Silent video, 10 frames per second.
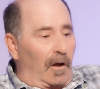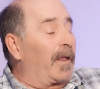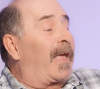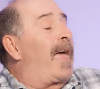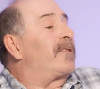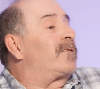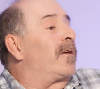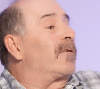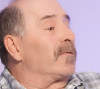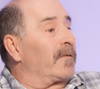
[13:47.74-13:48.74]
like hand
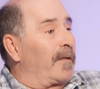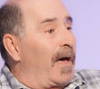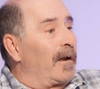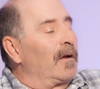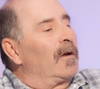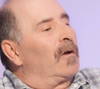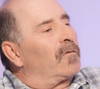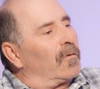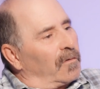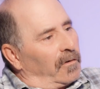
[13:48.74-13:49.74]
cycles and that.
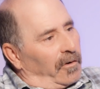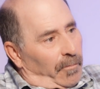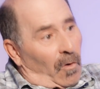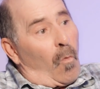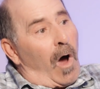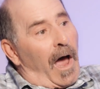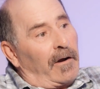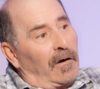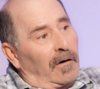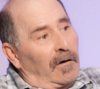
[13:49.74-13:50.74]
So it's a little bit
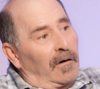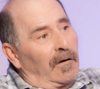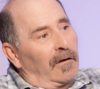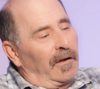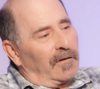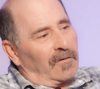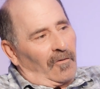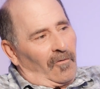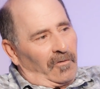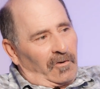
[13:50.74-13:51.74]
wider. It's the
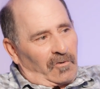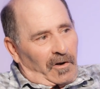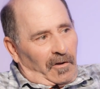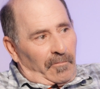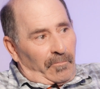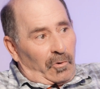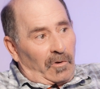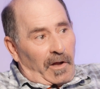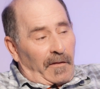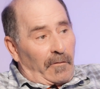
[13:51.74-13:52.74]
only trail at
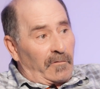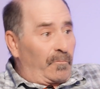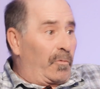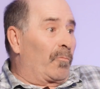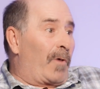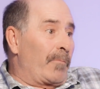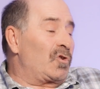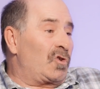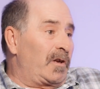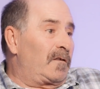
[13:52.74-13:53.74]
bootleg that was built by
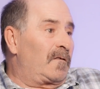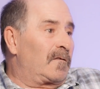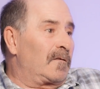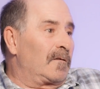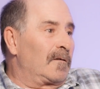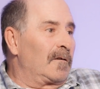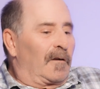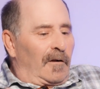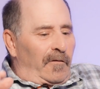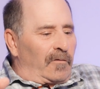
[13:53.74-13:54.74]
machines.
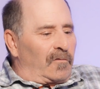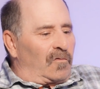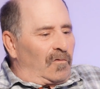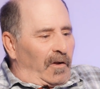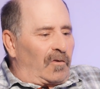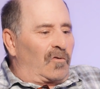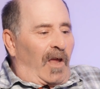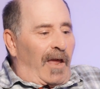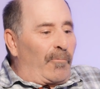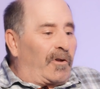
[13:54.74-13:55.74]
There's like
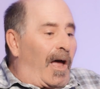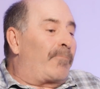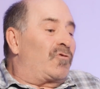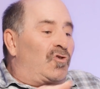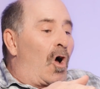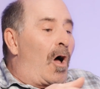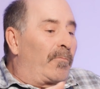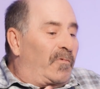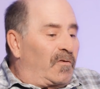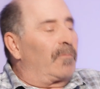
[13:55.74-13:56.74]
tabletop
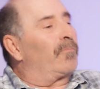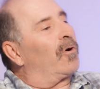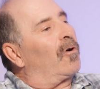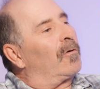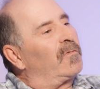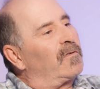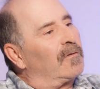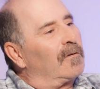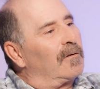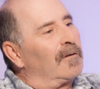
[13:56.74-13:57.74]
jumps and berms.
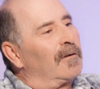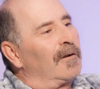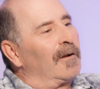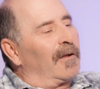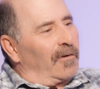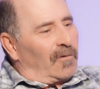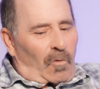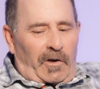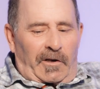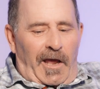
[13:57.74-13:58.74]
There's
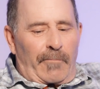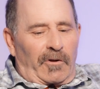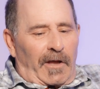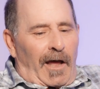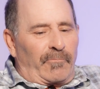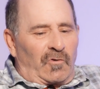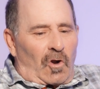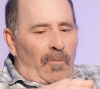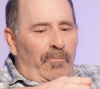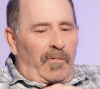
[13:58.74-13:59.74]
one tabletop
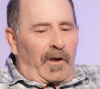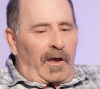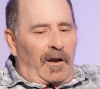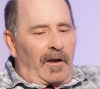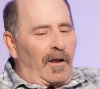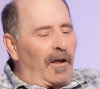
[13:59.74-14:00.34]
jump, and